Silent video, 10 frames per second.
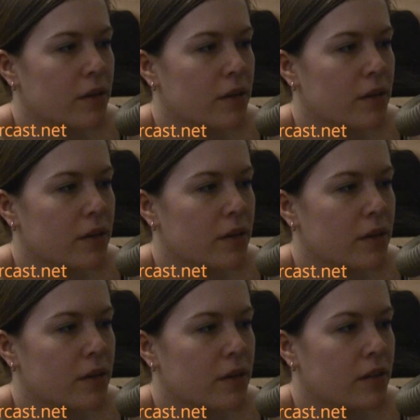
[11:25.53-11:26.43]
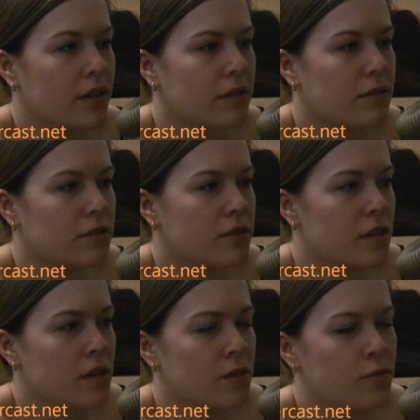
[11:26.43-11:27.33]
You can get it for about, I think it's
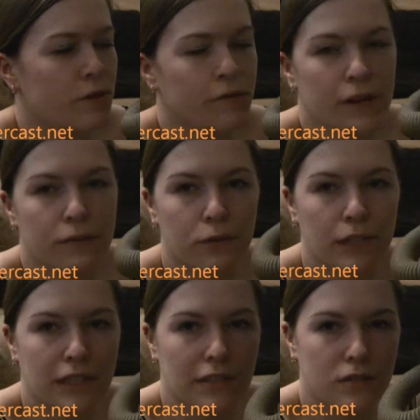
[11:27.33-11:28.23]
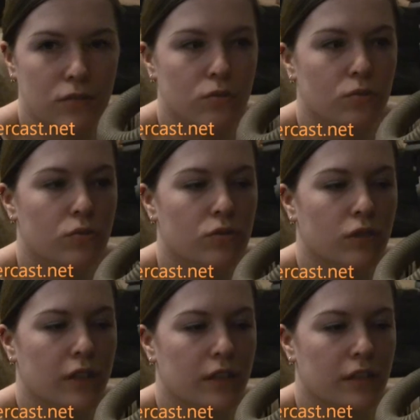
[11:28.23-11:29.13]
45 quid in store. I
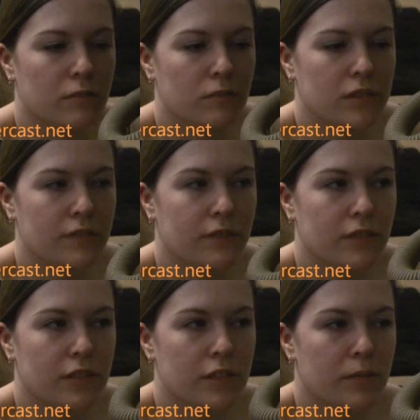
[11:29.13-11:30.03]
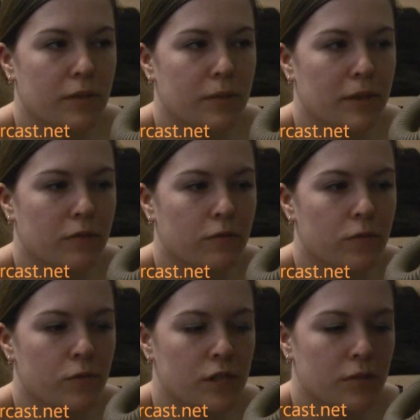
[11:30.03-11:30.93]
think it was even cheaper, about
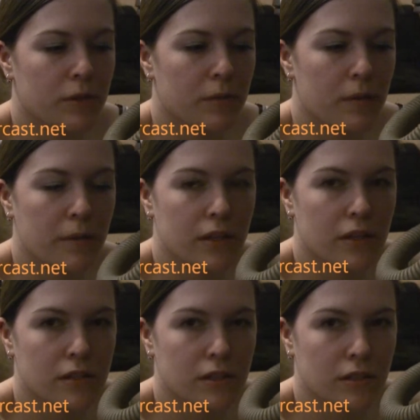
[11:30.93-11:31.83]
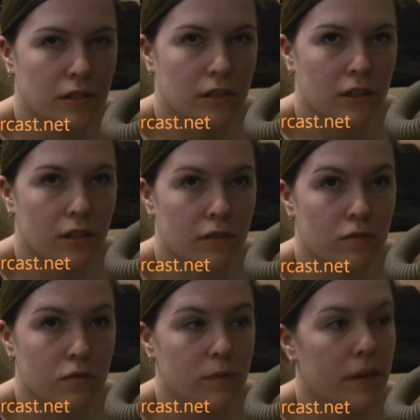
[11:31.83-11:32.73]
40 quid, maybe under
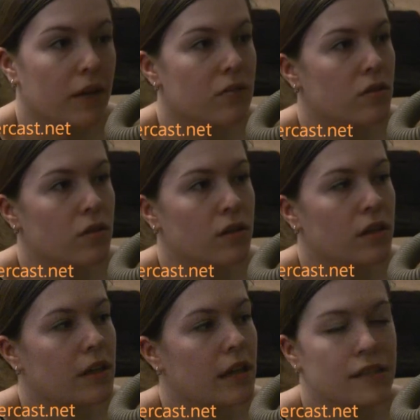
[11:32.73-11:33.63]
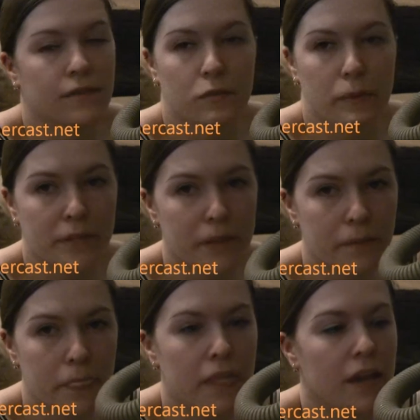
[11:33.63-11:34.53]
£40 on the HMV website.
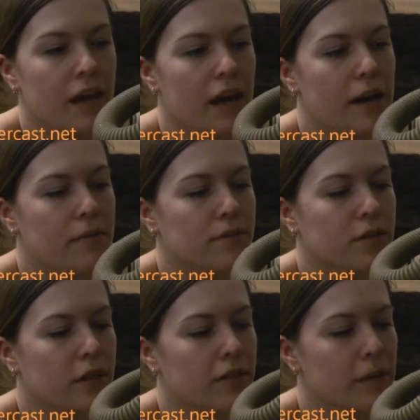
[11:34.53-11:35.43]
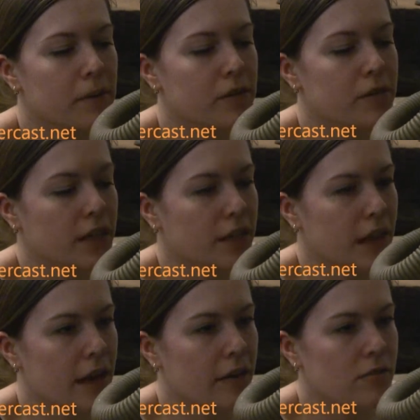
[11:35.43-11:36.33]
So I recommend you check that
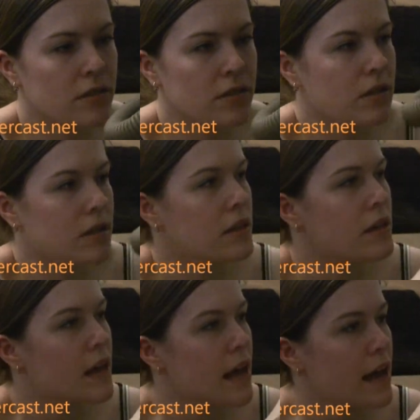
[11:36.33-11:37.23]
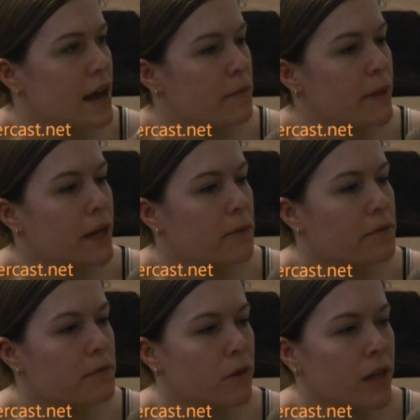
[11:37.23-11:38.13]
out and pick it up if
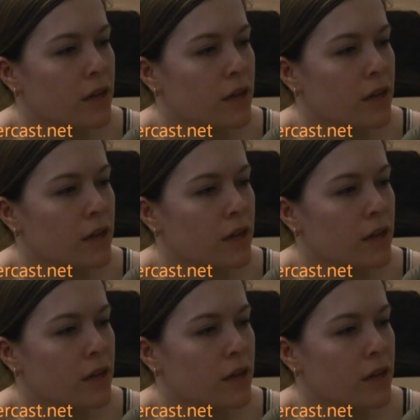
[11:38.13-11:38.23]
you want it.